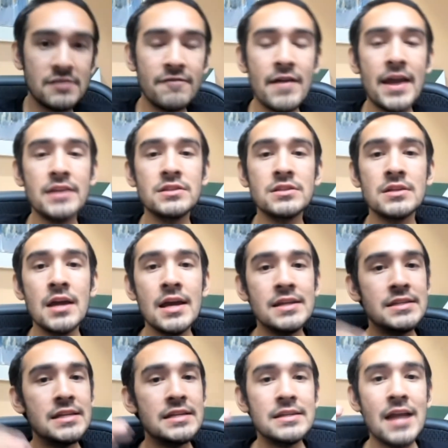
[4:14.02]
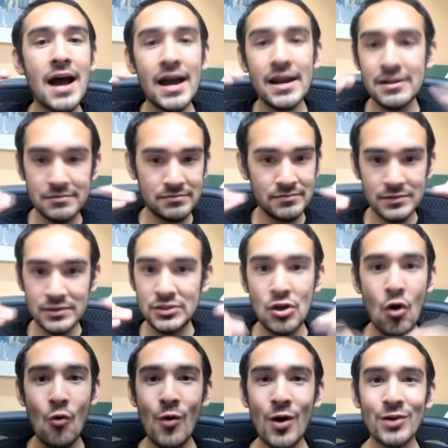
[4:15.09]
event did not
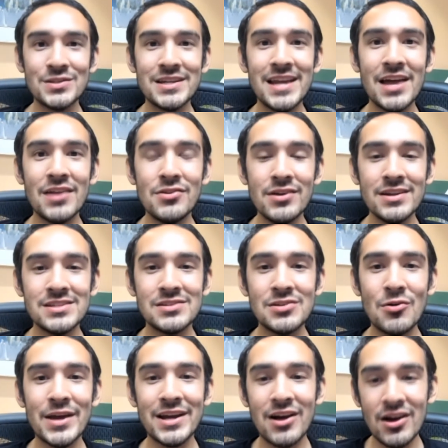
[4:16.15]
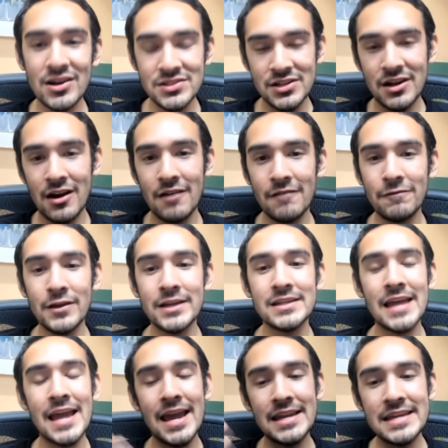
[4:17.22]
go well together, so it caused a
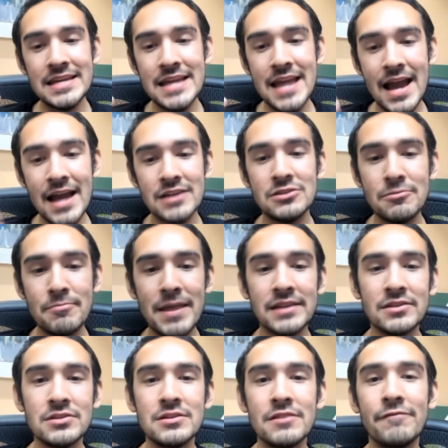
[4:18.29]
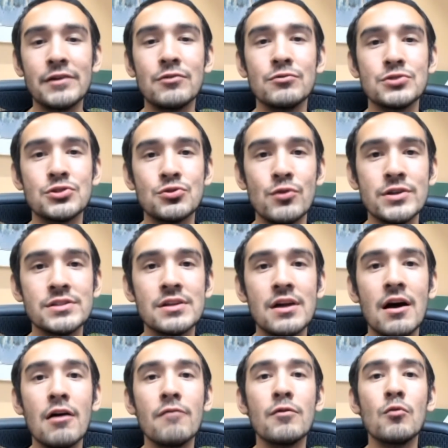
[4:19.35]
conflict, and he had to make the difficult choice
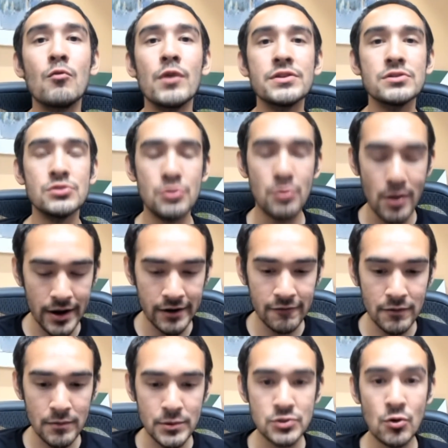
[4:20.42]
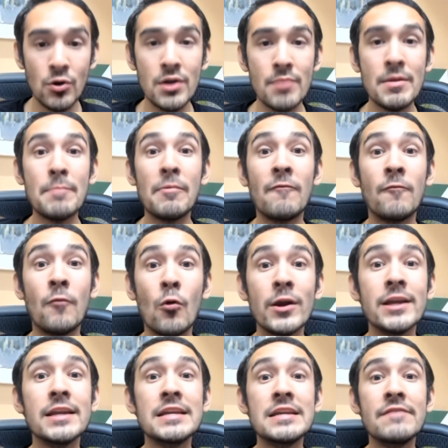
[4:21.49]
of withdrawing from the tournament before
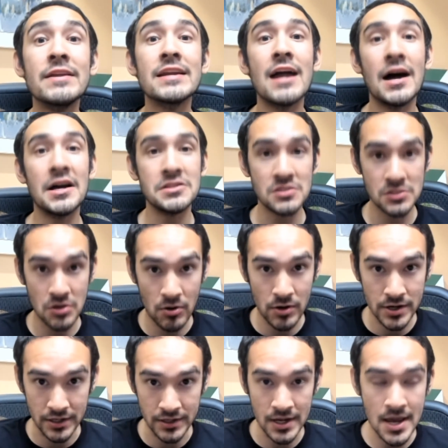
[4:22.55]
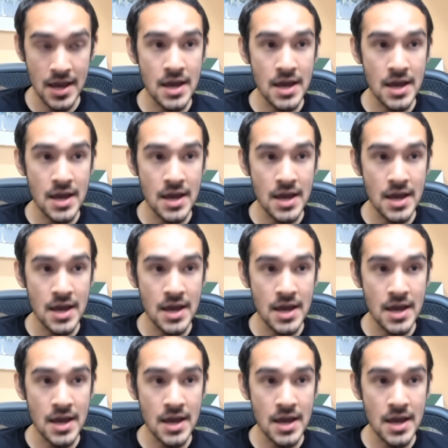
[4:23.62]
it even got started,